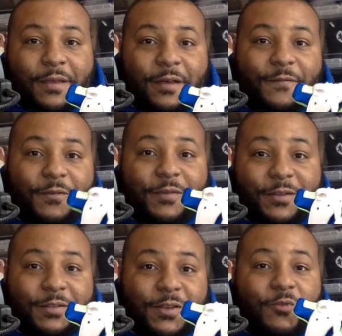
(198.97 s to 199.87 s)
A few
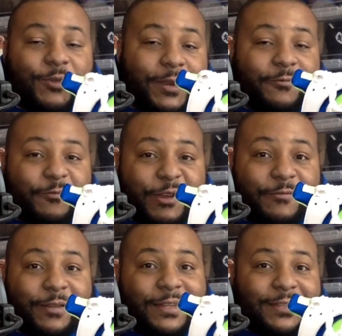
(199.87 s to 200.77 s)
years ago, when they
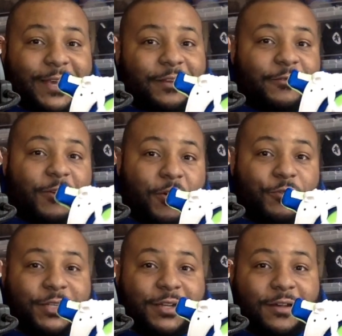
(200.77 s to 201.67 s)
re-released that
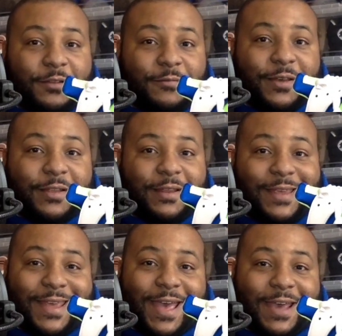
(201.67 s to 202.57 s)
OG colorway that
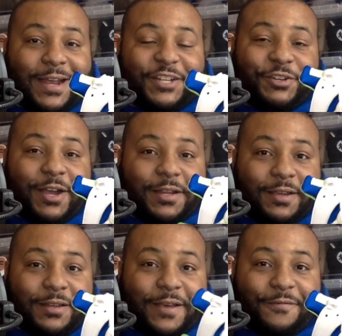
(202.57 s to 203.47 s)
he had, I tried to
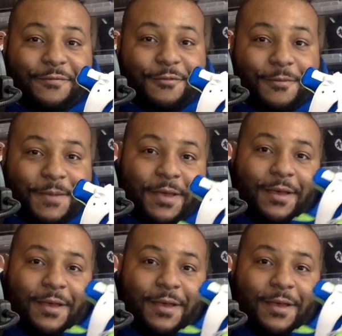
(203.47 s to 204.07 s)
get that for him.